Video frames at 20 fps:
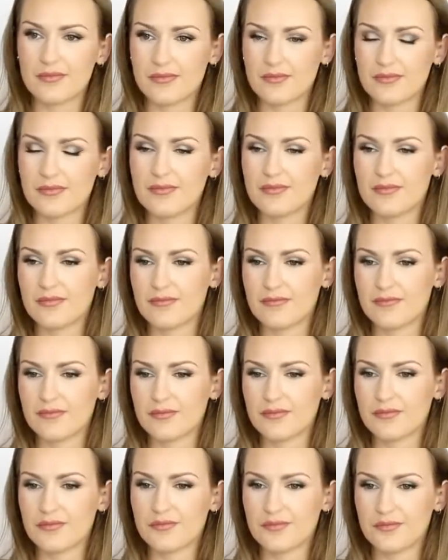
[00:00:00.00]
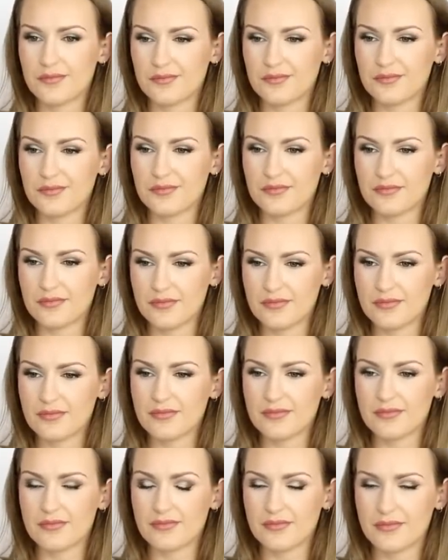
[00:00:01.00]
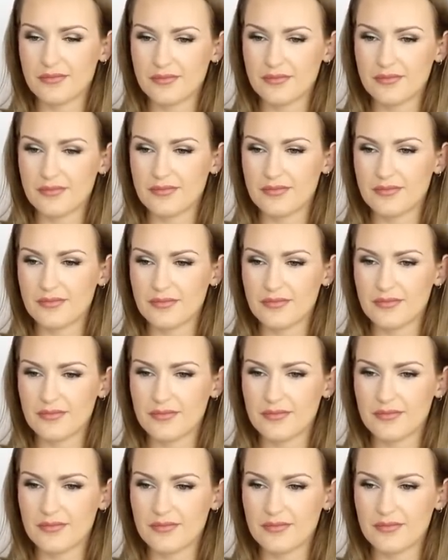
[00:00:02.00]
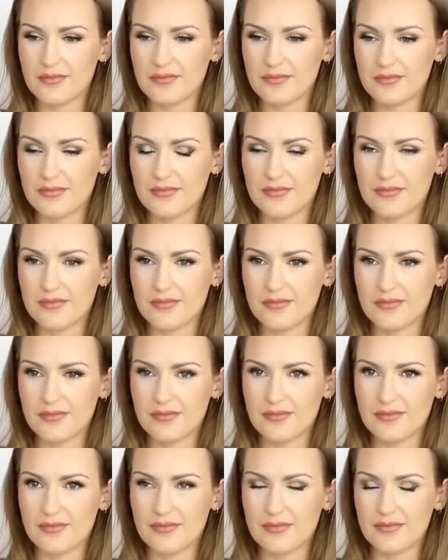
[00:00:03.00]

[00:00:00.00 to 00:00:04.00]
No words are spoken by the person on screen.